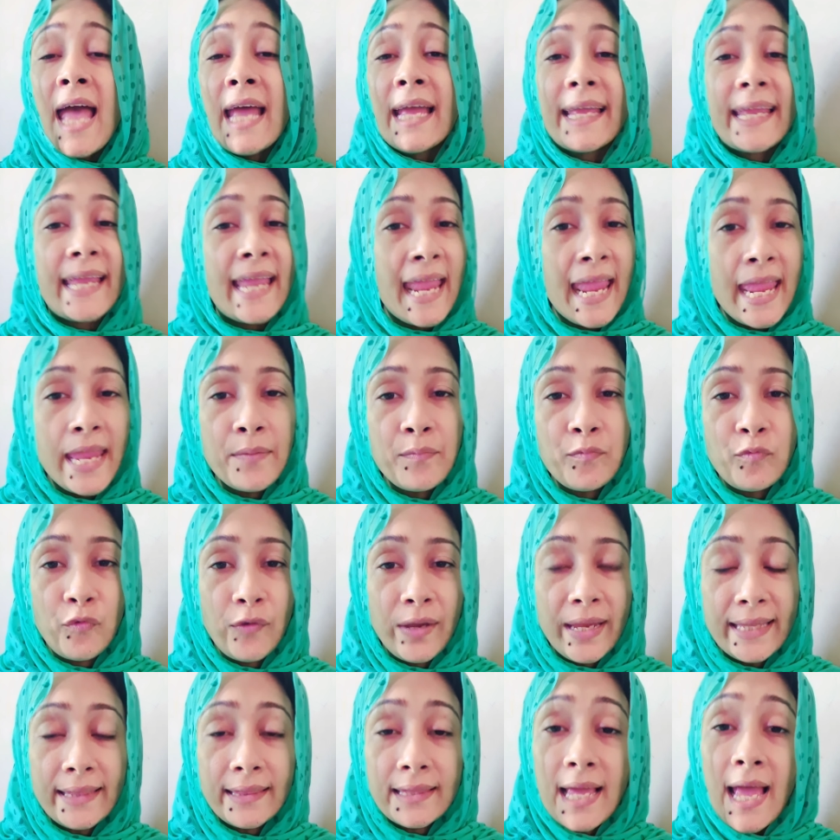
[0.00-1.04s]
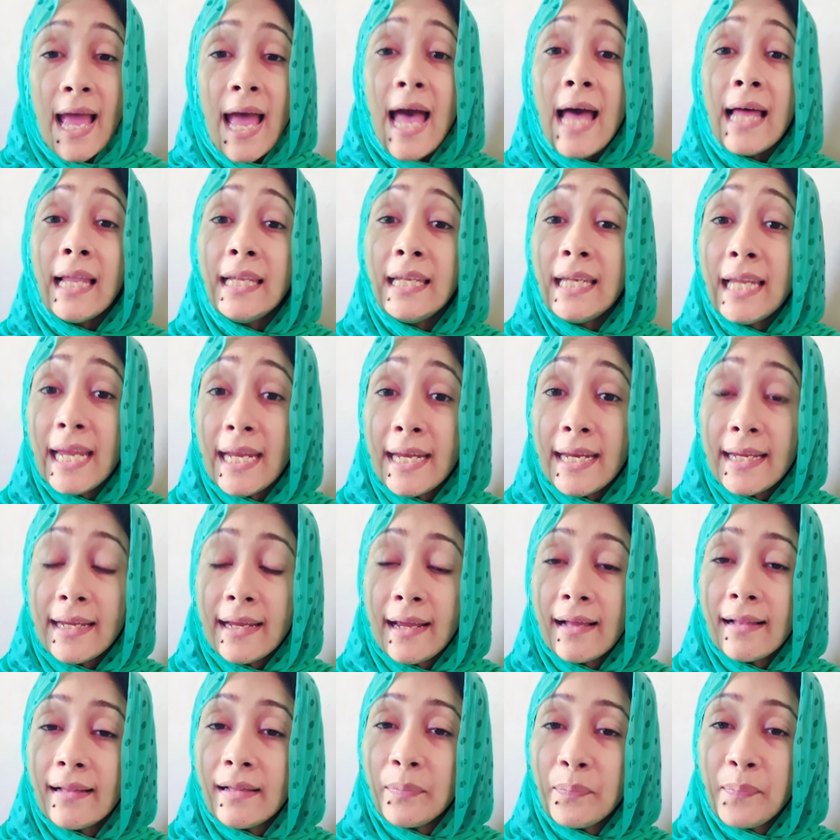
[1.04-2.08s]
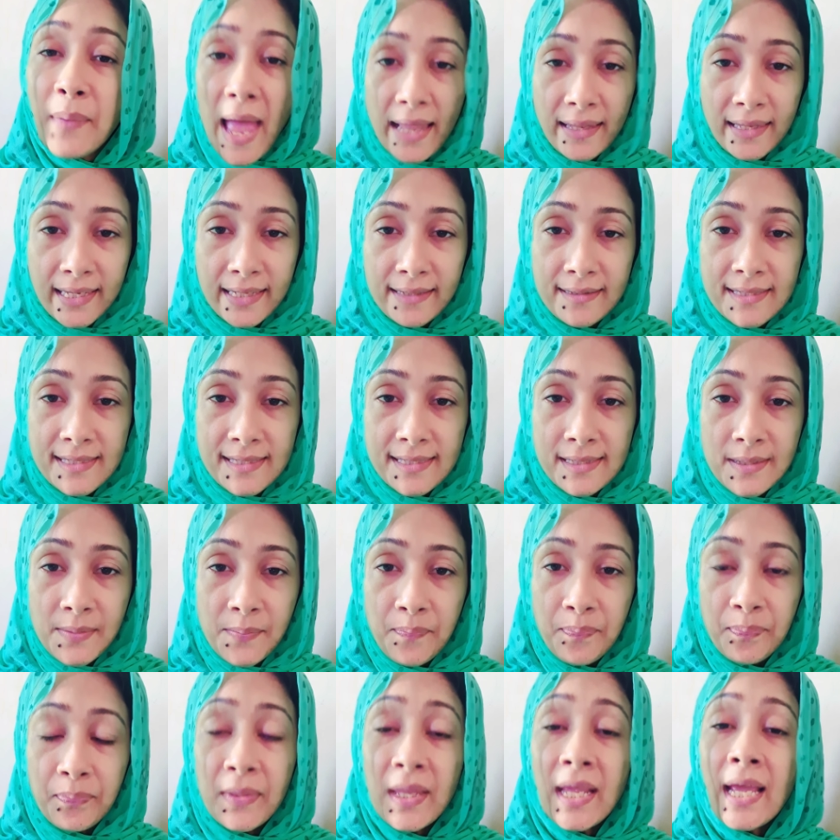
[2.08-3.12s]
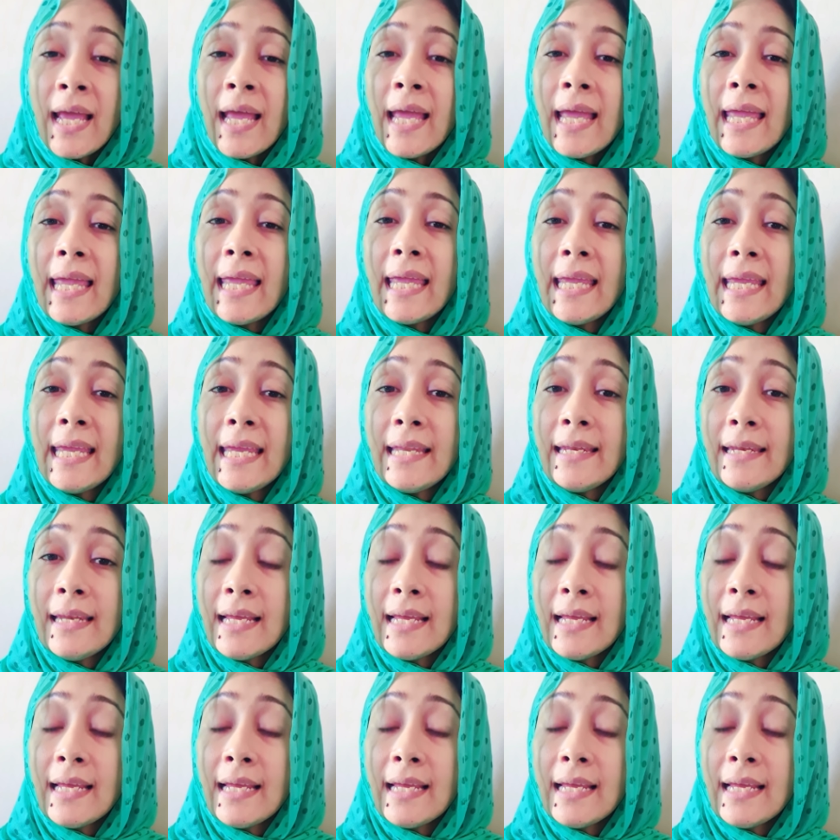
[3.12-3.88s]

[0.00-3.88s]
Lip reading: came with lyrical ballads in